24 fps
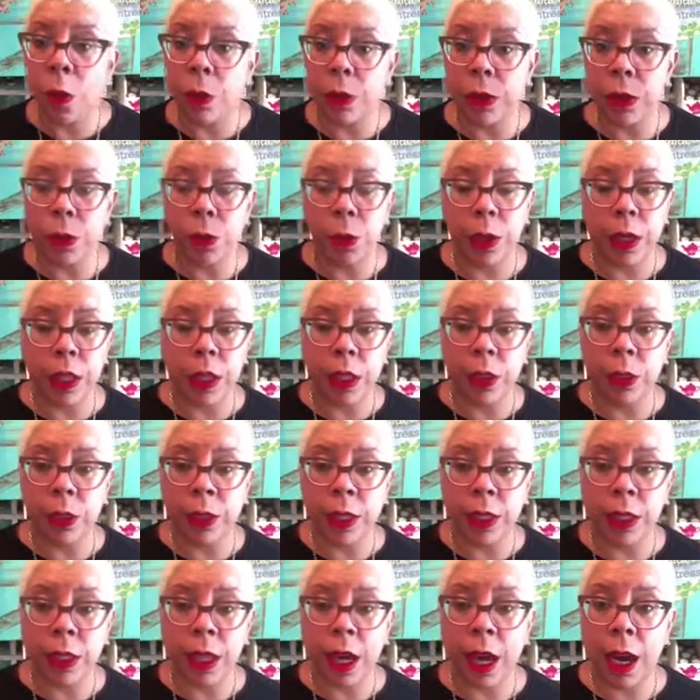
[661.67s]
whether you want to use
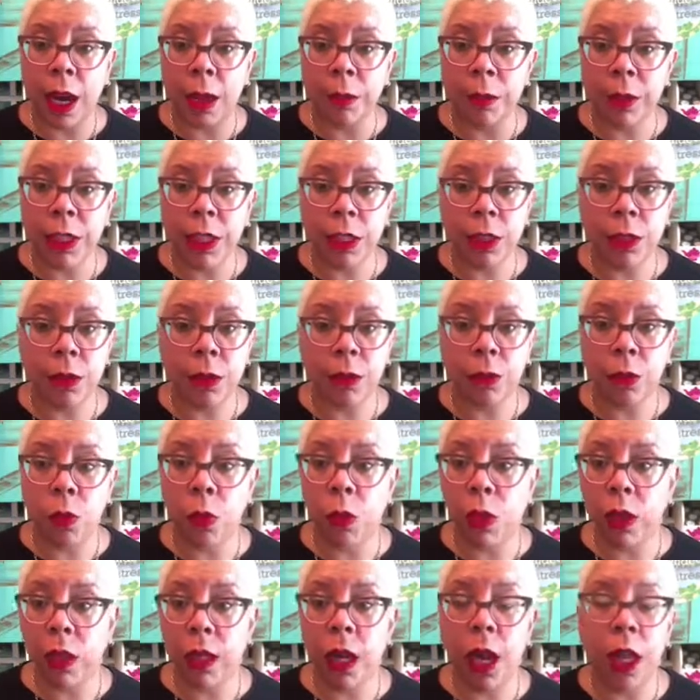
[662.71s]
it just
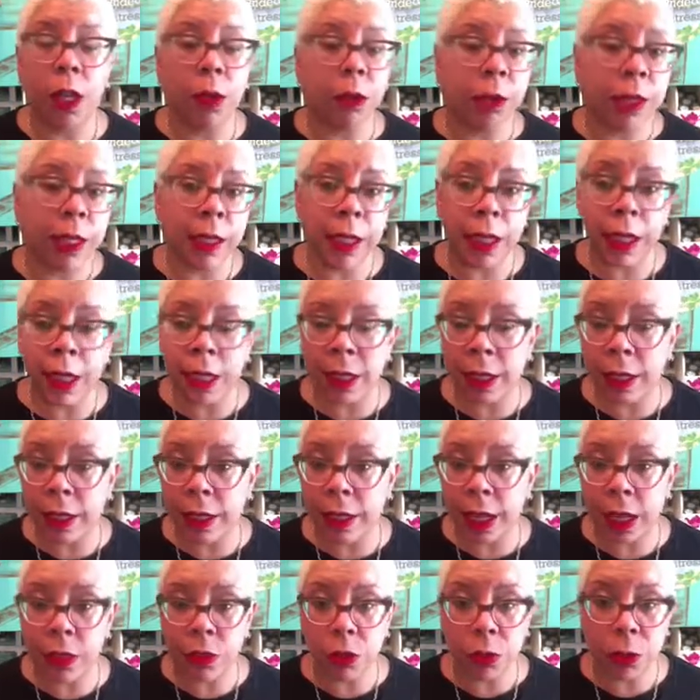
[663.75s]
for coloring in a
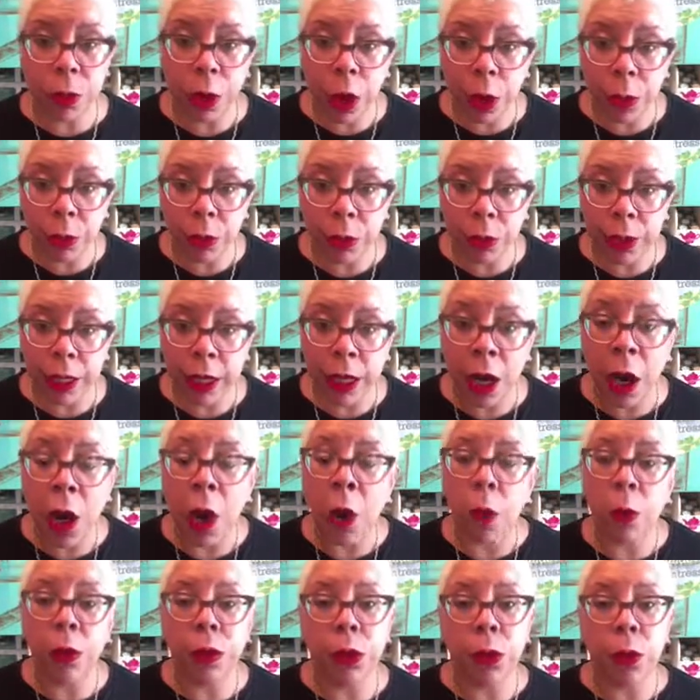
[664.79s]
natural potpourri,
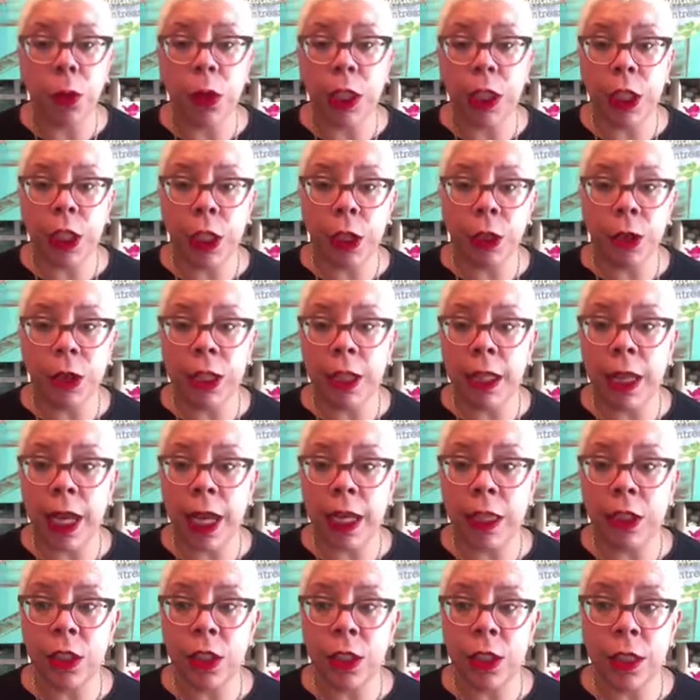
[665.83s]
whether you want to use it
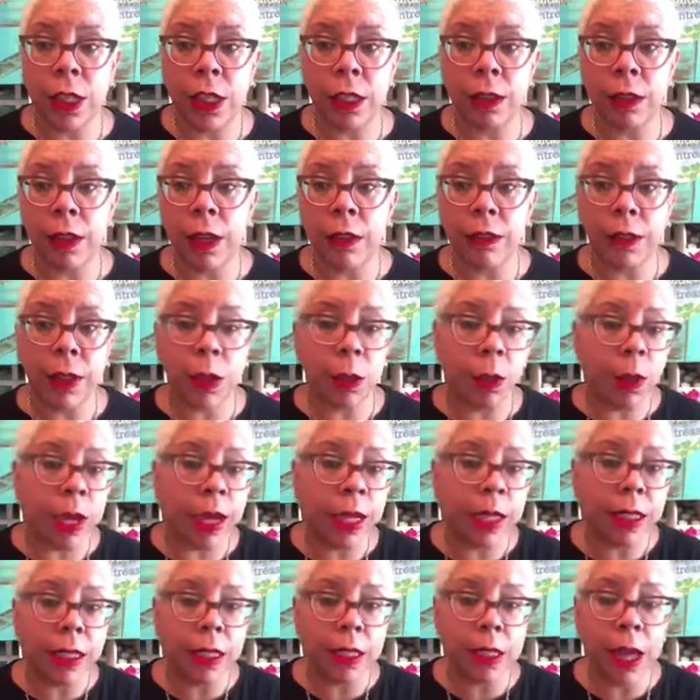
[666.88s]
as just a lovely way
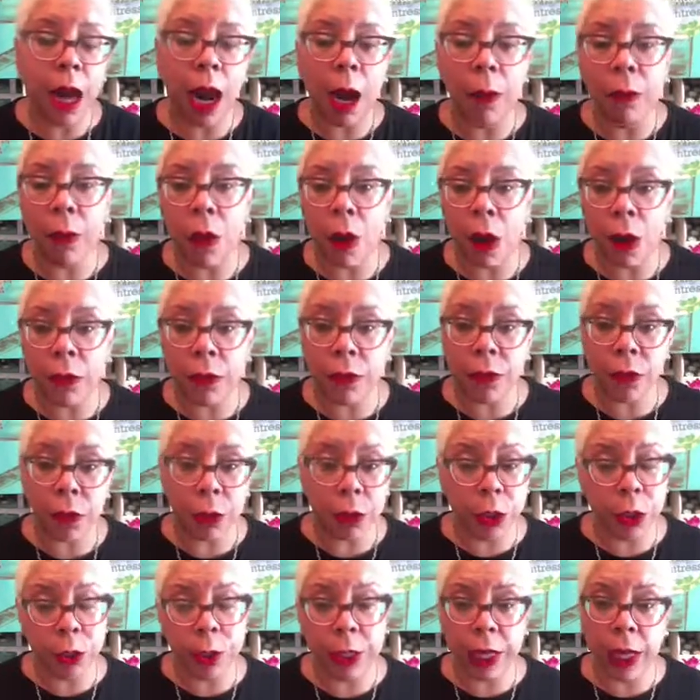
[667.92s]
to top off if you're
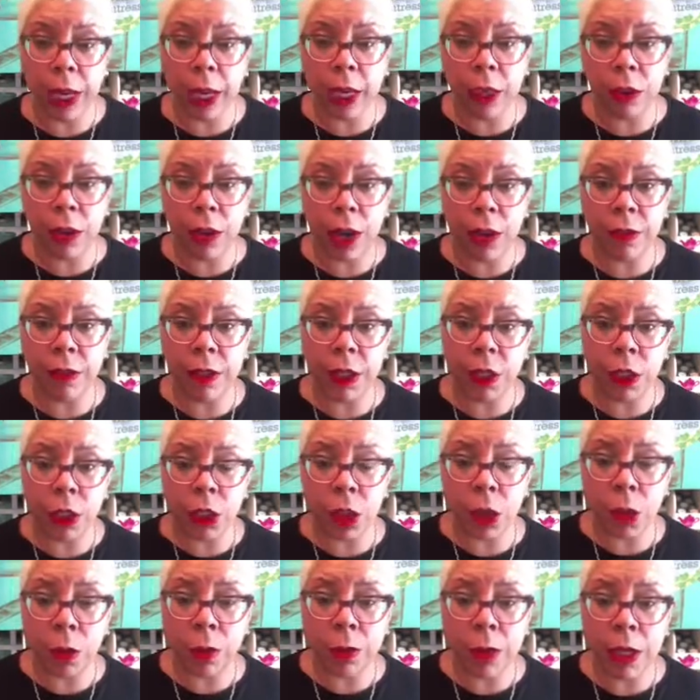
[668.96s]
doing handcrafted
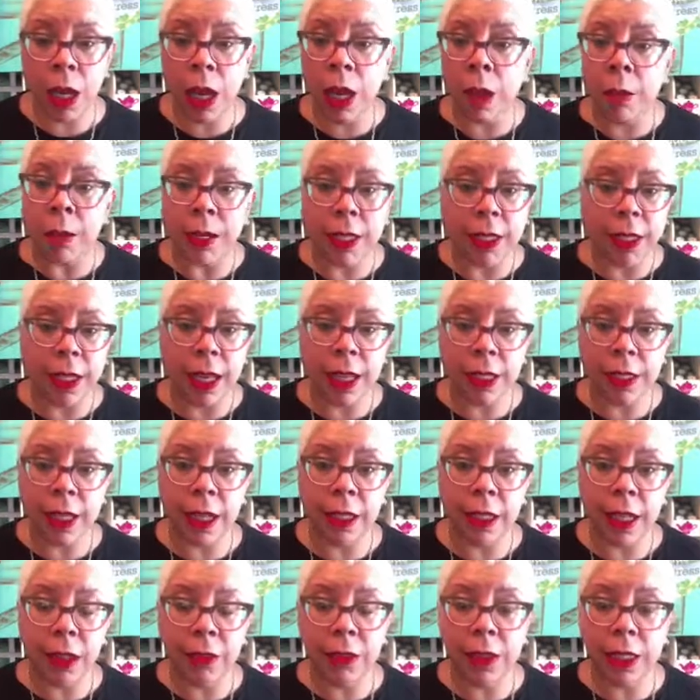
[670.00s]
soaps, because it has that
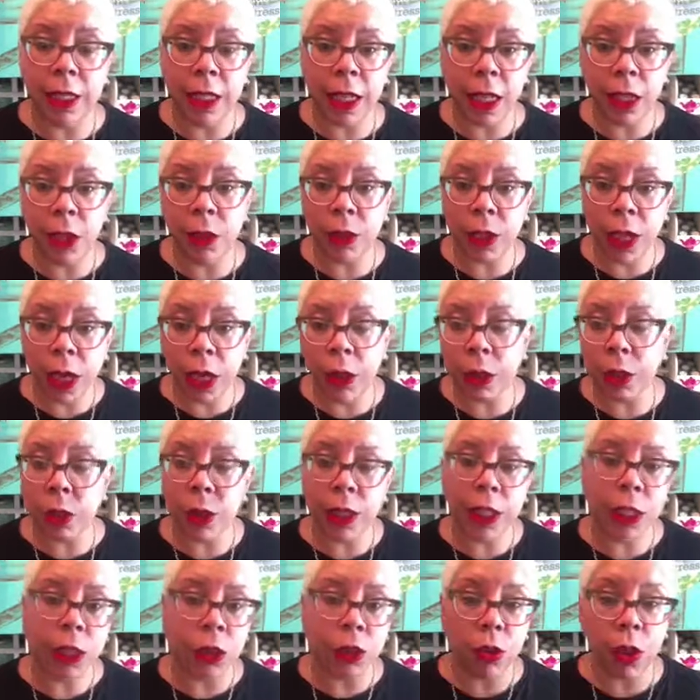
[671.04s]
lovely yellow color. You
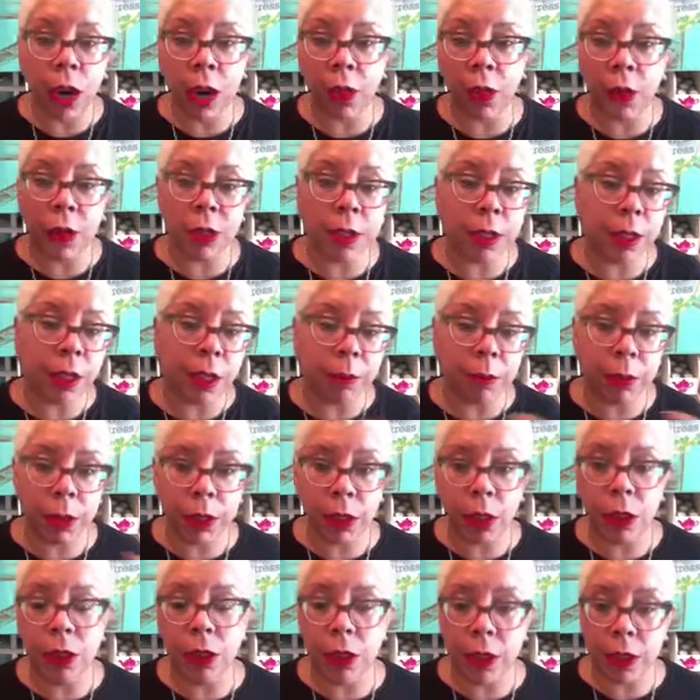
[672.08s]
can dry those and put
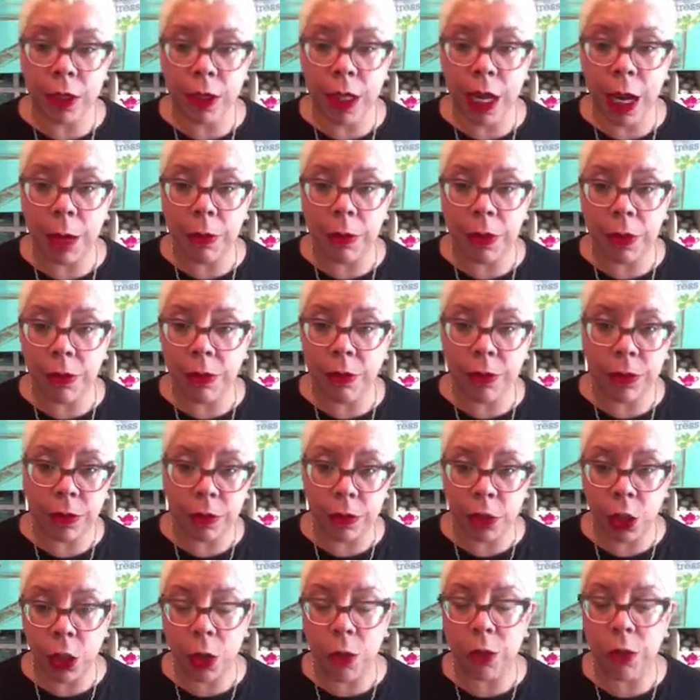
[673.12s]
those on the tops of
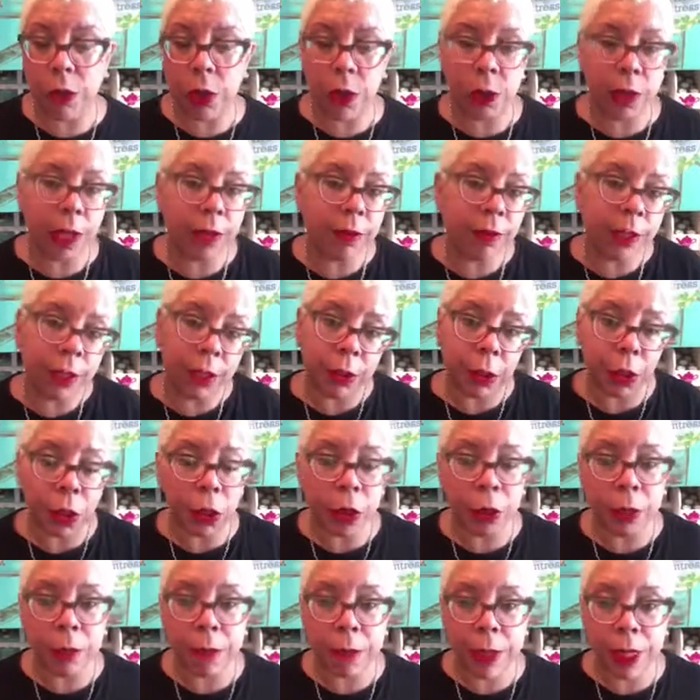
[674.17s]
soap so you have like an
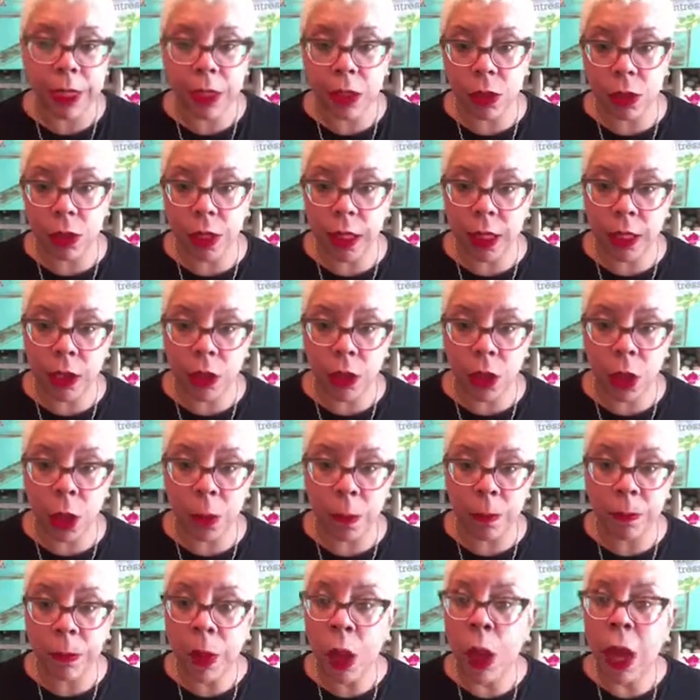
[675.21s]
herb-based looking
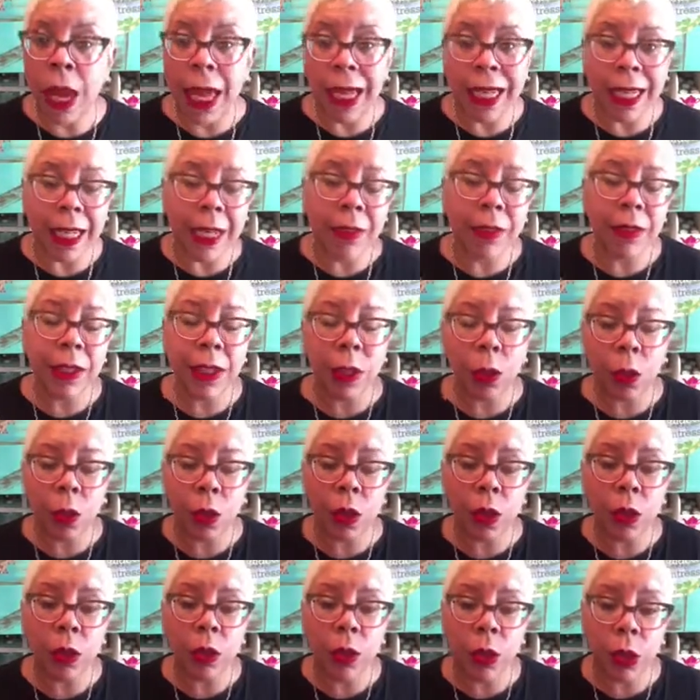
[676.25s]
soap, and even the
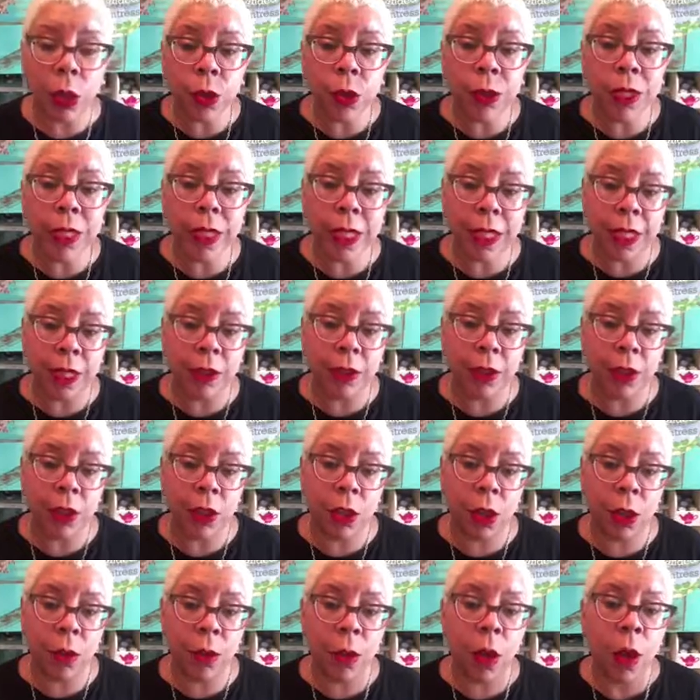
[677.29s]
oil used in the
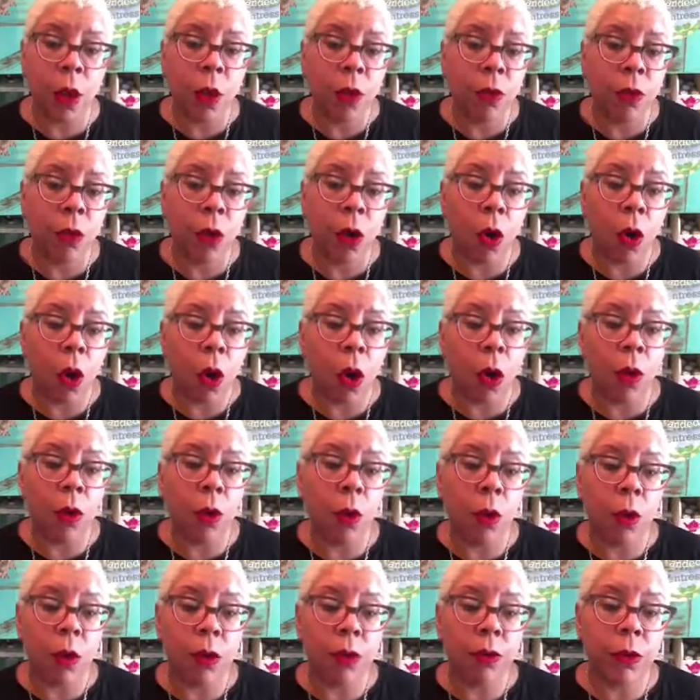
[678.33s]
soap for all the
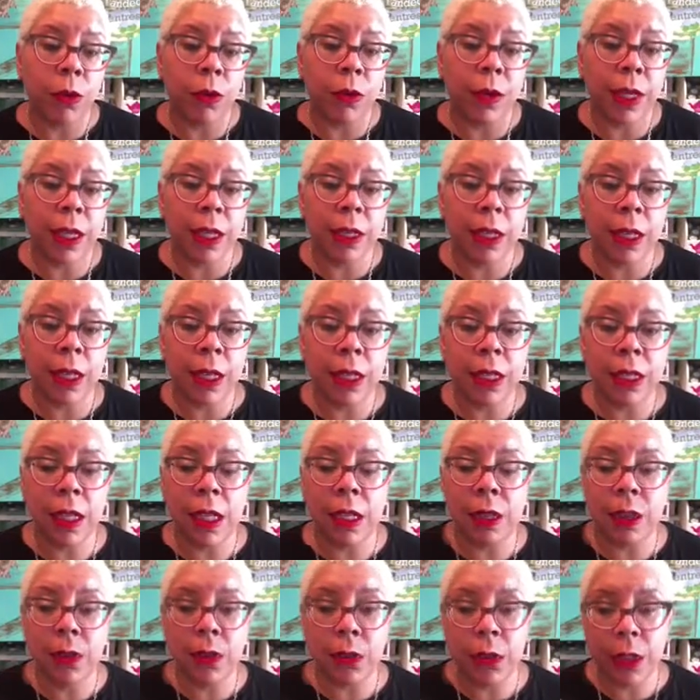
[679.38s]
wonderful things that it
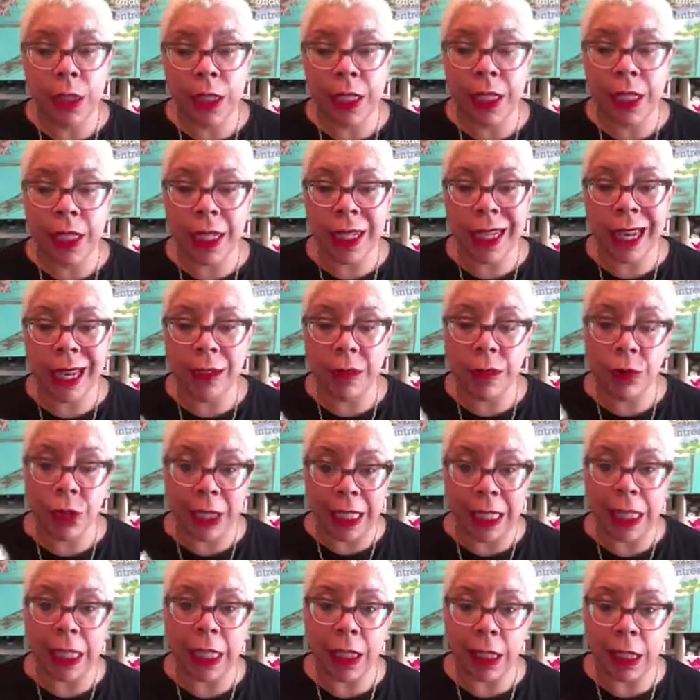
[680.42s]
does for skin and for
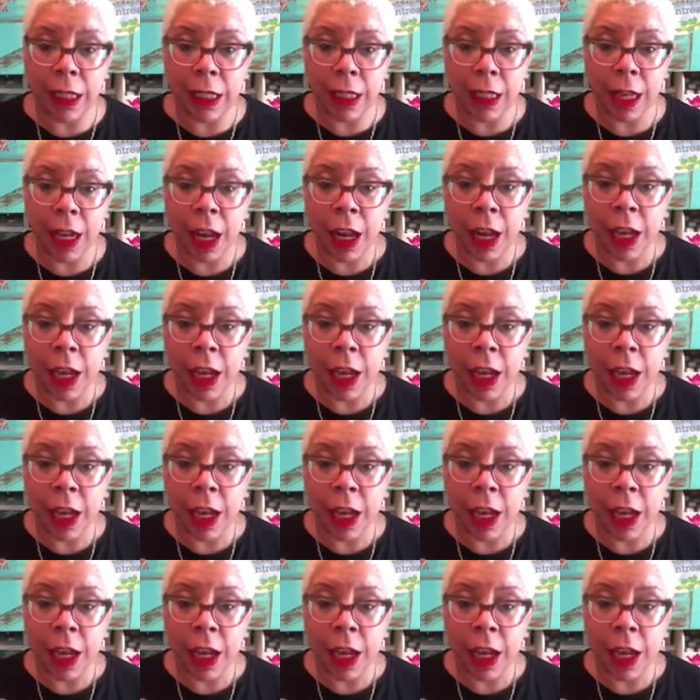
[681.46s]
healing.